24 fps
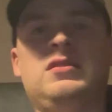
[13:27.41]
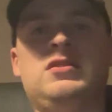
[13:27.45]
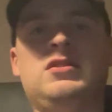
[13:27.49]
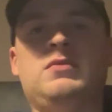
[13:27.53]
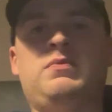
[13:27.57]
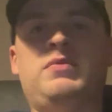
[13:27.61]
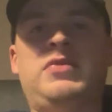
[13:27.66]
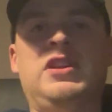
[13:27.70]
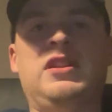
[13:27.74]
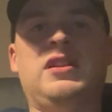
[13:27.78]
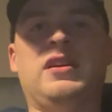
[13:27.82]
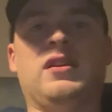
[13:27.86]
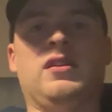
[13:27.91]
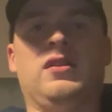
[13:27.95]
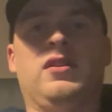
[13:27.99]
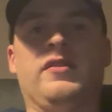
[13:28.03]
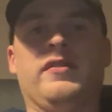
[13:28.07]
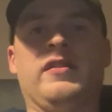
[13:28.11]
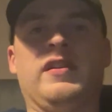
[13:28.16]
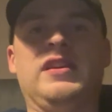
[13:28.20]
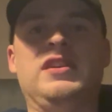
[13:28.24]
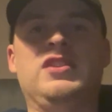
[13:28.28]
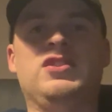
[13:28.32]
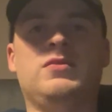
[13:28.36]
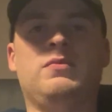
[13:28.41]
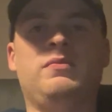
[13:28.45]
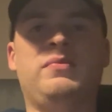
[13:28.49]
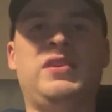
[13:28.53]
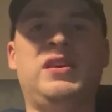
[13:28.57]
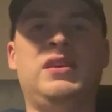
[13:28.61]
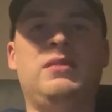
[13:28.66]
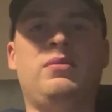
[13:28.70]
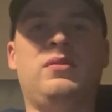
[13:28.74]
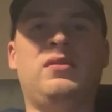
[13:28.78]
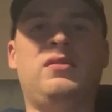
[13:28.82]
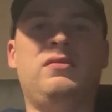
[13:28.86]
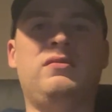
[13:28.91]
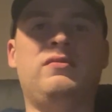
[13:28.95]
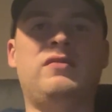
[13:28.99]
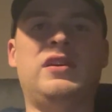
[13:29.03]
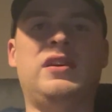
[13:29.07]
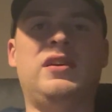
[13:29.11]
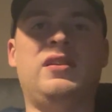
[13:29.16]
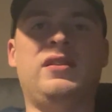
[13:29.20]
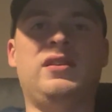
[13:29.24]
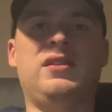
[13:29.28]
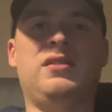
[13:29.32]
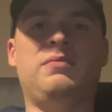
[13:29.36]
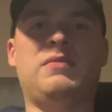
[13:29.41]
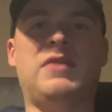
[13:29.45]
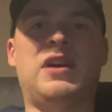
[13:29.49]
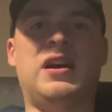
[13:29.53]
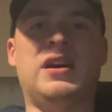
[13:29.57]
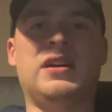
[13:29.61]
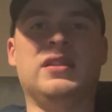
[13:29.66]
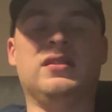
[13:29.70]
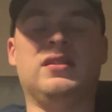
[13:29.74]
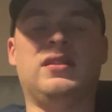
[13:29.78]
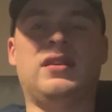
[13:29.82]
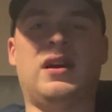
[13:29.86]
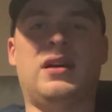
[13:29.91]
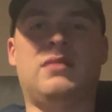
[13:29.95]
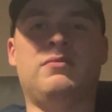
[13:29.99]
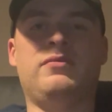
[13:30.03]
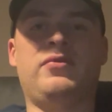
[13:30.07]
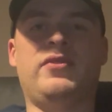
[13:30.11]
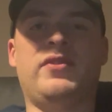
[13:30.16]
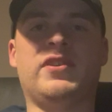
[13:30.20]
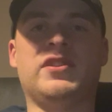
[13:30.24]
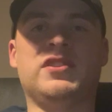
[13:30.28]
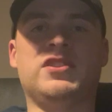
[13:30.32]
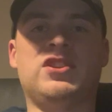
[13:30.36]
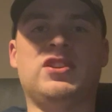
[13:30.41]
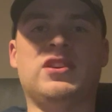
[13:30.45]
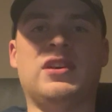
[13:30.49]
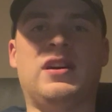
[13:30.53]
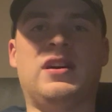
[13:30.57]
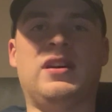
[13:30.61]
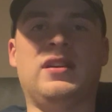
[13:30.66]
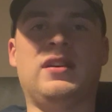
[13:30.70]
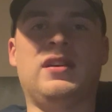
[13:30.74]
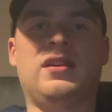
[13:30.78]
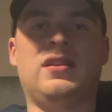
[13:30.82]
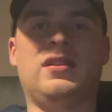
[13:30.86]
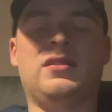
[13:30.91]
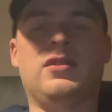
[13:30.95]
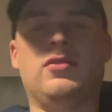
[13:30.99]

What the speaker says: Just beat like a lot of Asian people, really. Martin Dam, Burit Shaga.